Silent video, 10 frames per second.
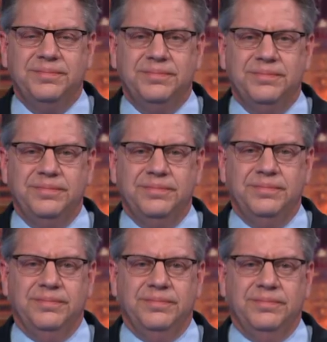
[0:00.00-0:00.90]

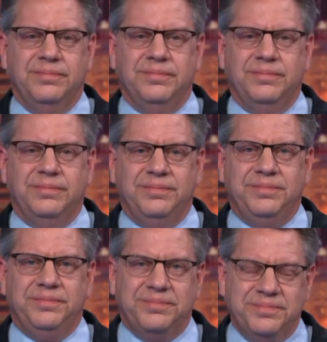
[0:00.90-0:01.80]

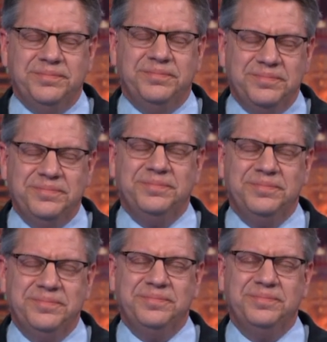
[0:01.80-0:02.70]

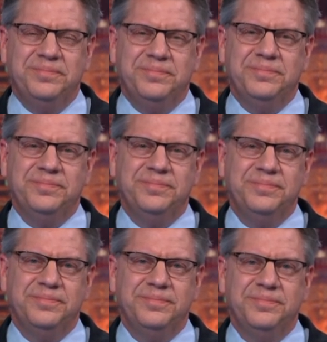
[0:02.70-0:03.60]

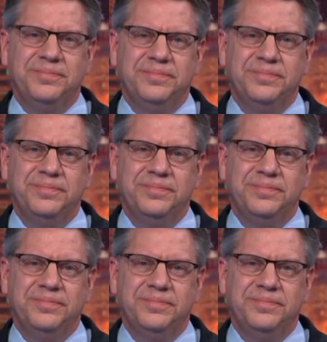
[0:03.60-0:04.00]
The person shown says nothing.